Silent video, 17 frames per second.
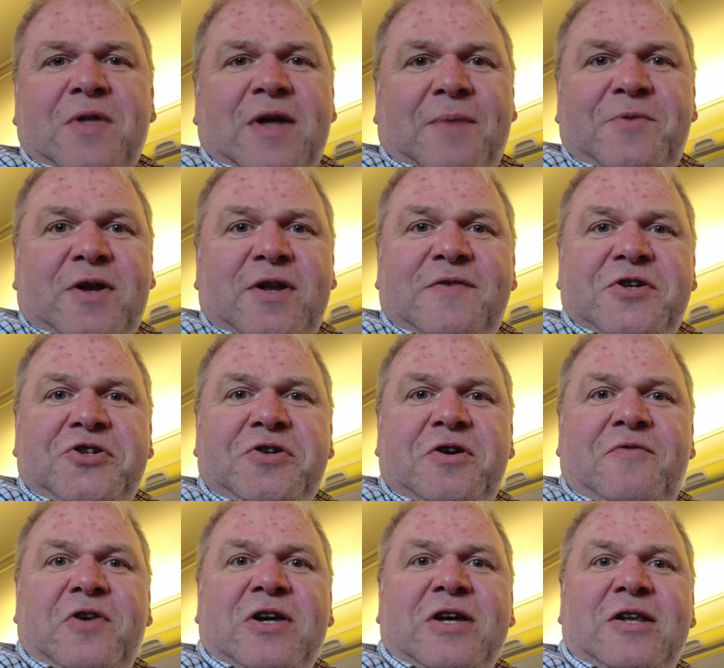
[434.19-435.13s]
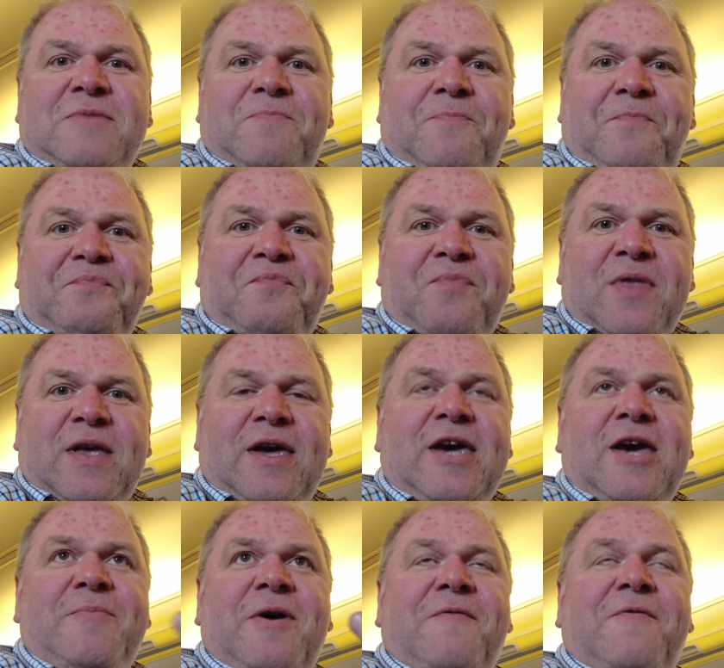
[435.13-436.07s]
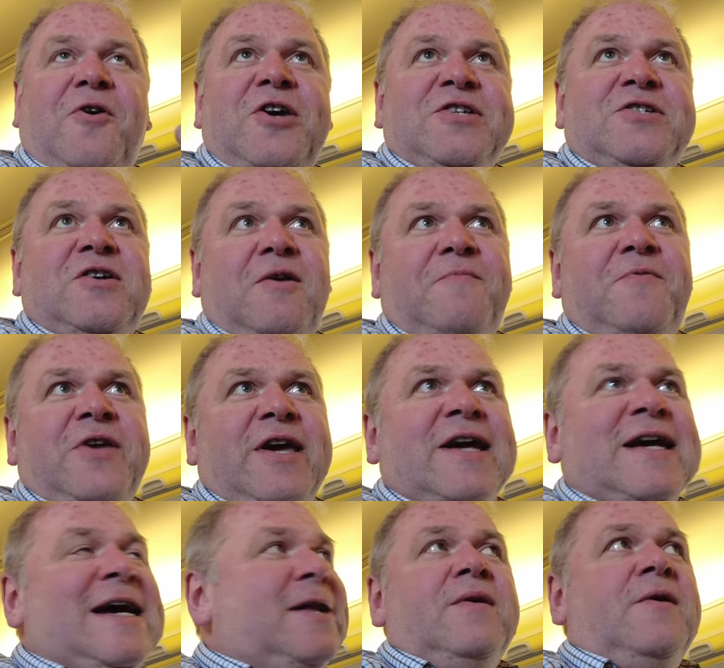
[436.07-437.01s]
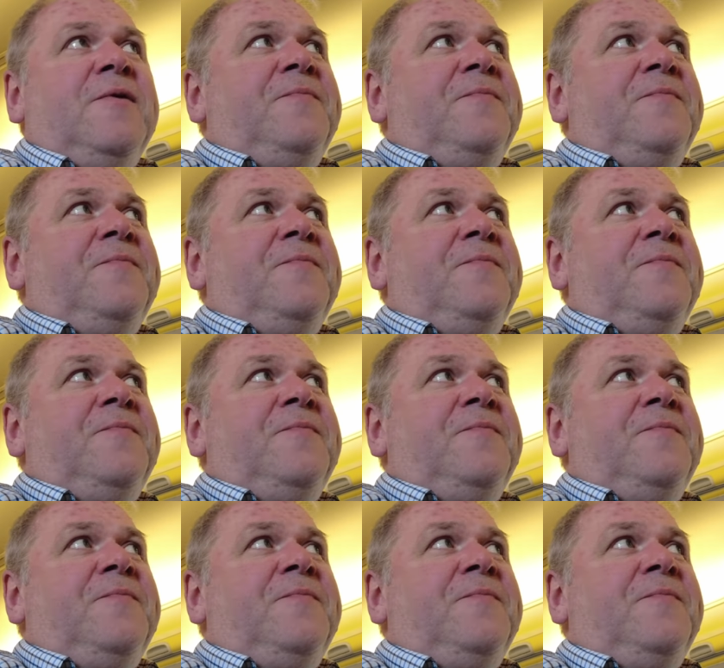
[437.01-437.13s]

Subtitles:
I'm not even sure if you can hear my voice. Hopefully you can.